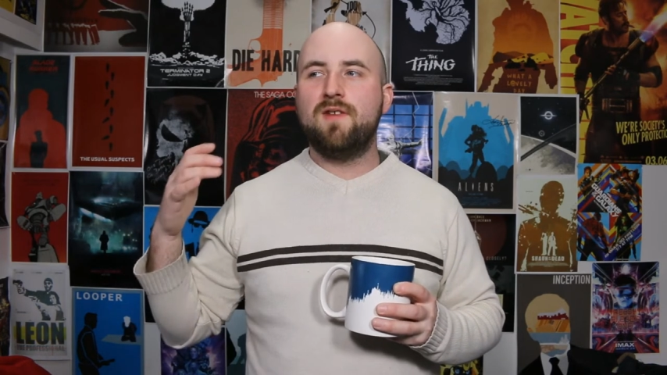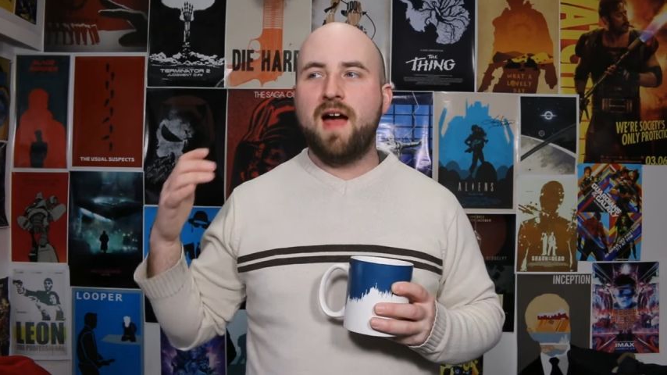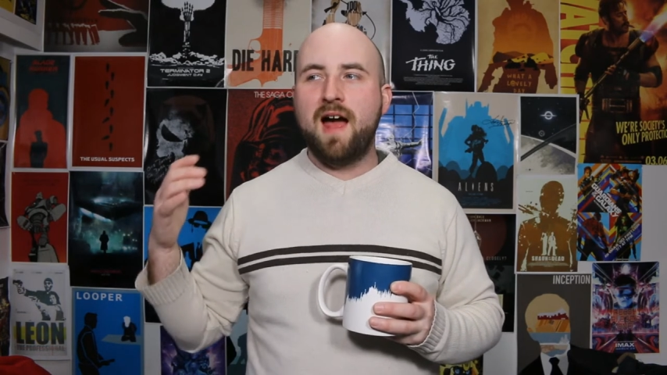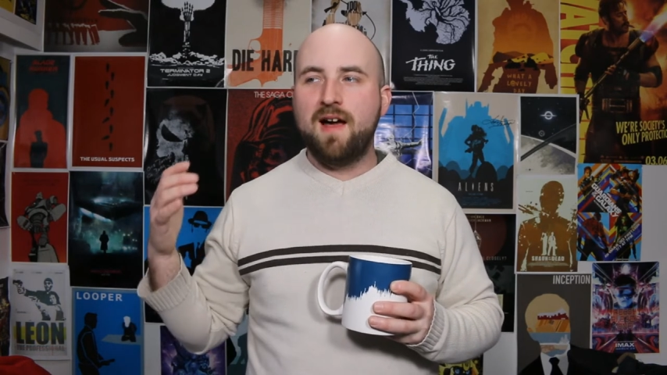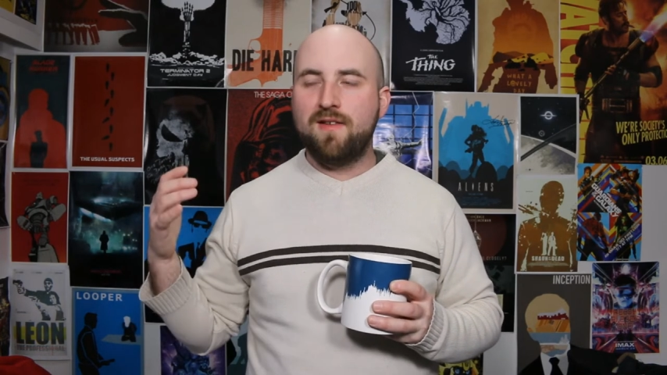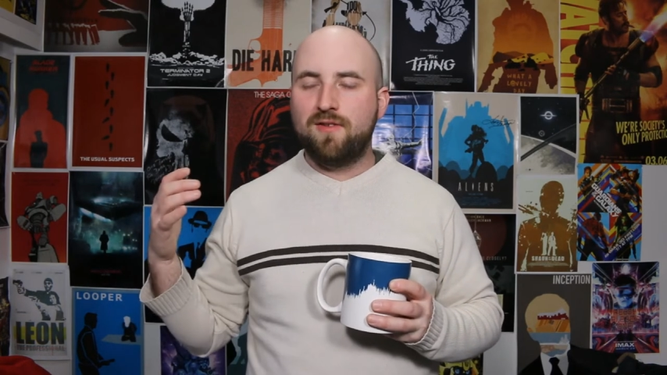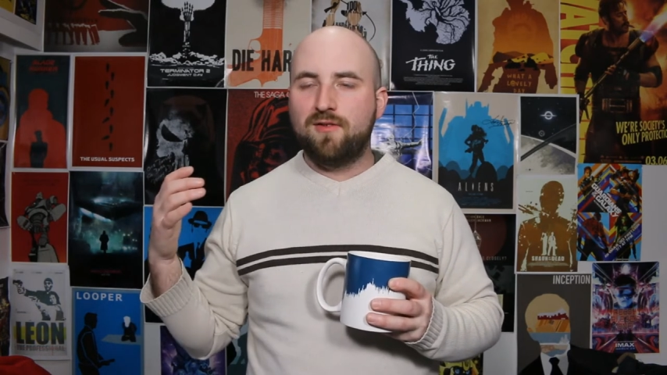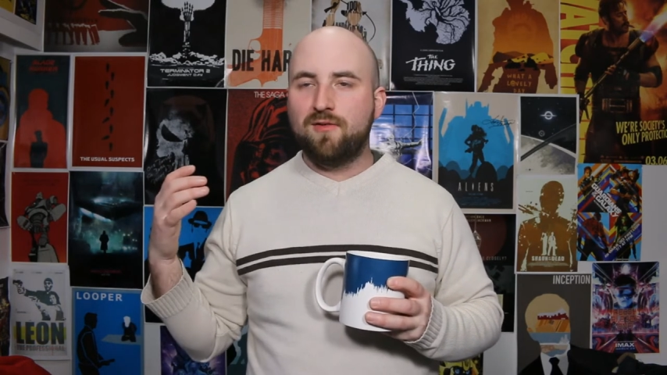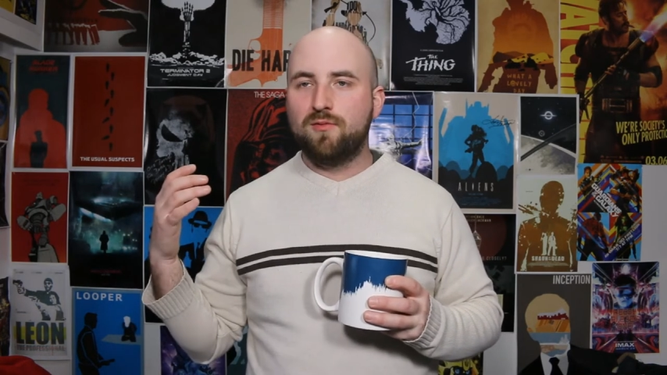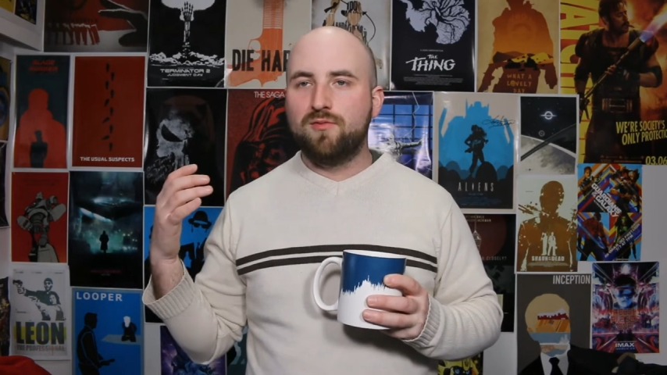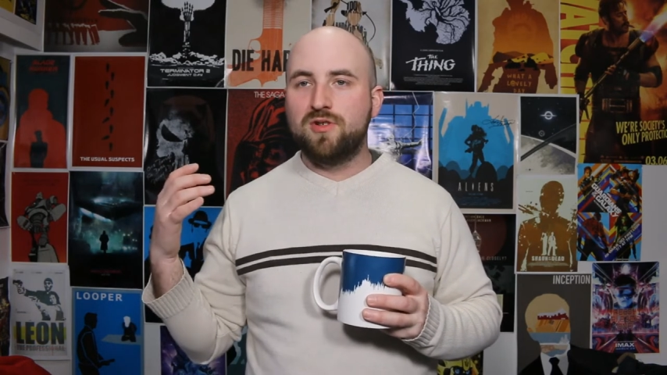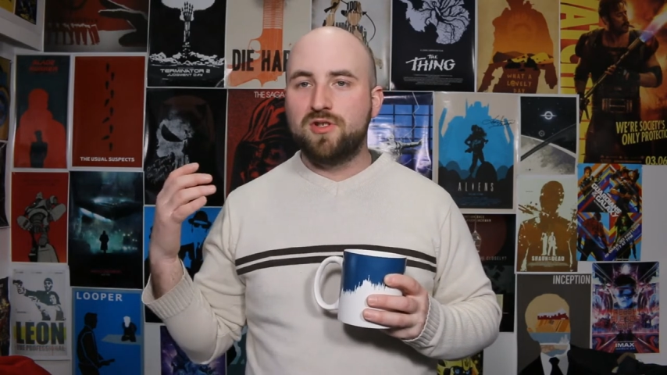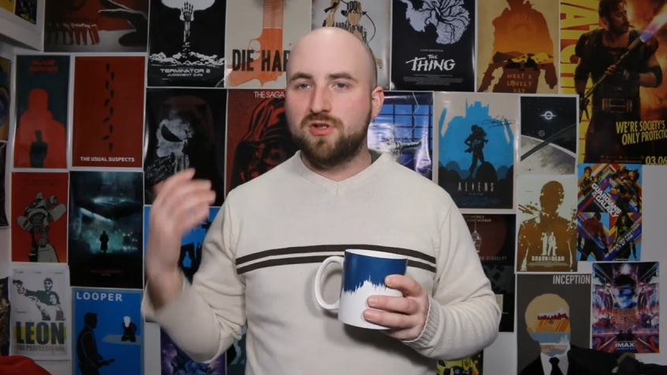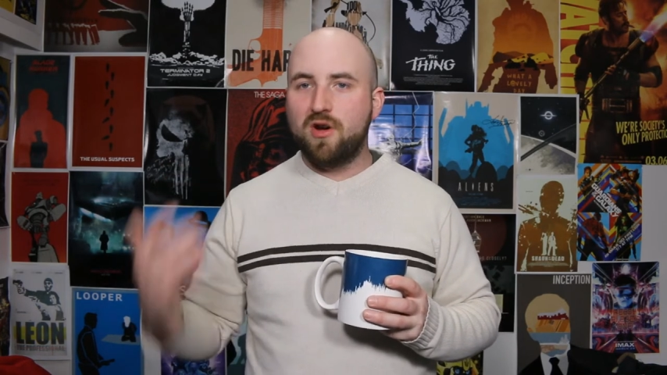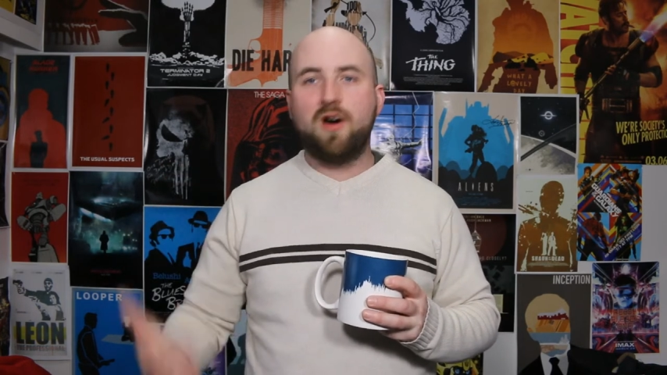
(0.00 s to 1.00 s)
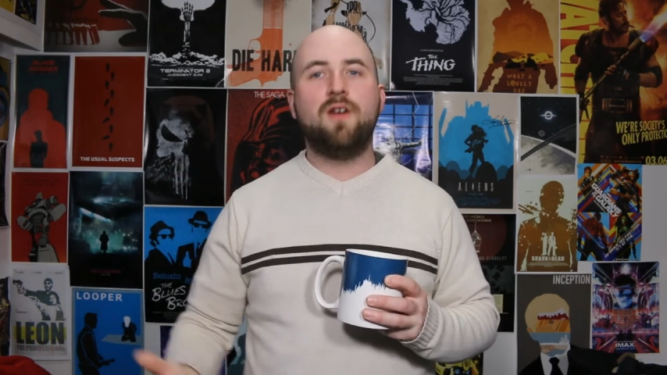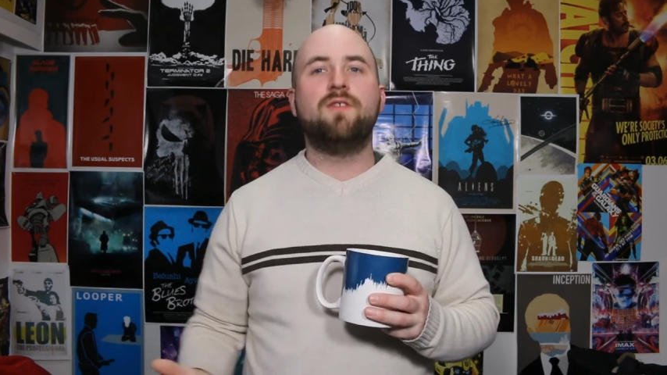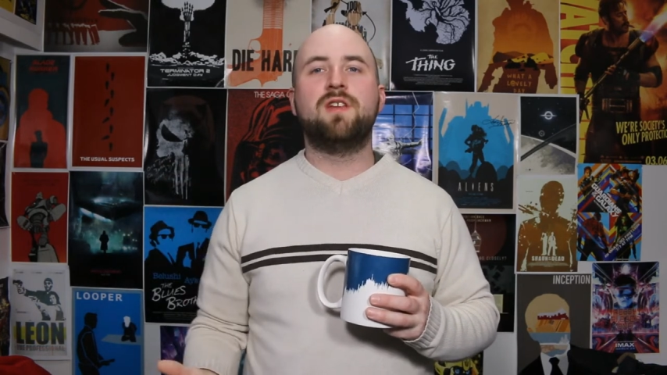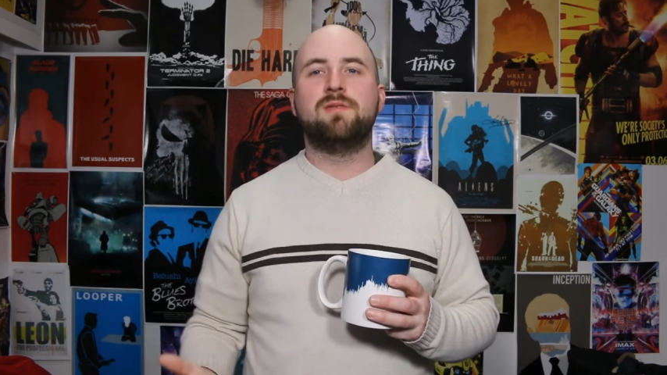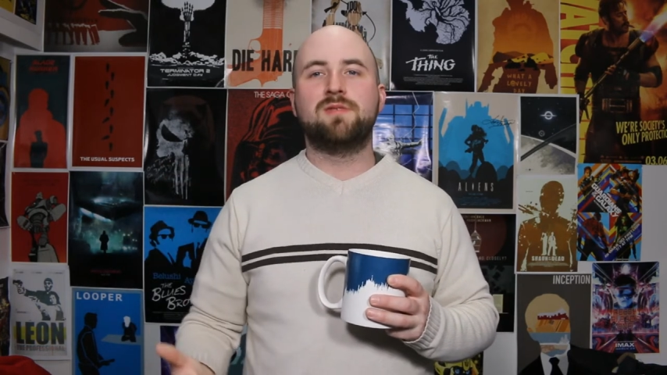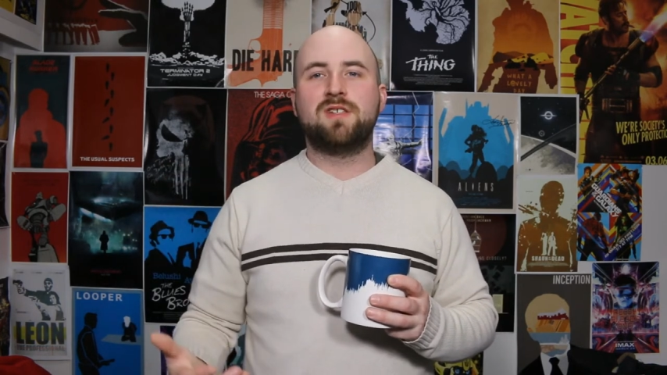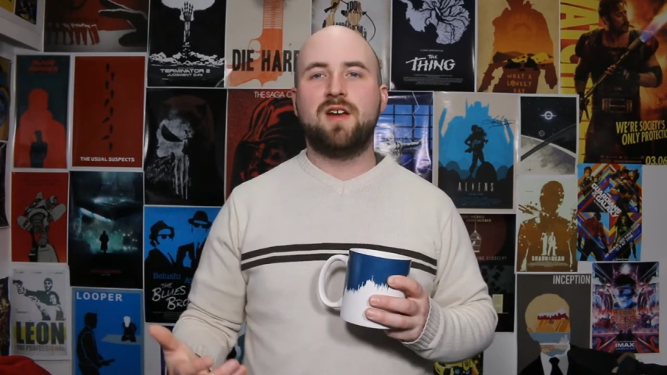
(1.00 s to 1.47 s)
has
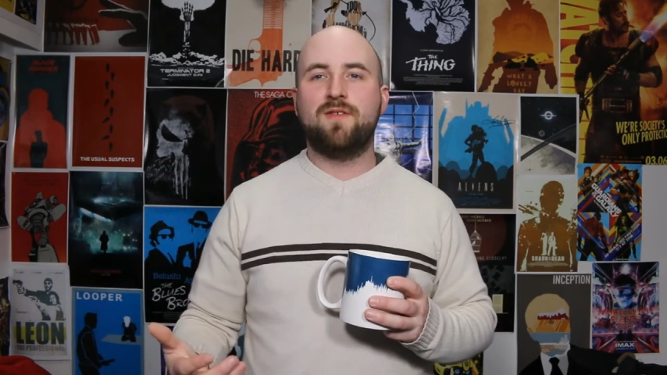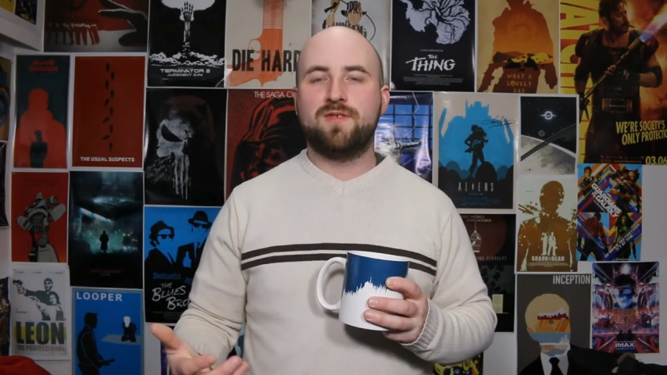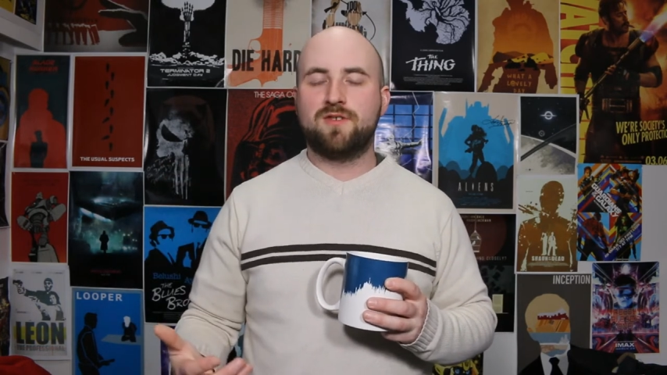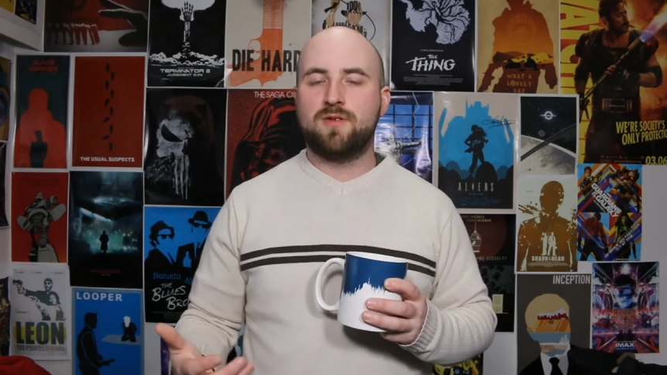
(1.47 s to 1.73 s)
resolved himself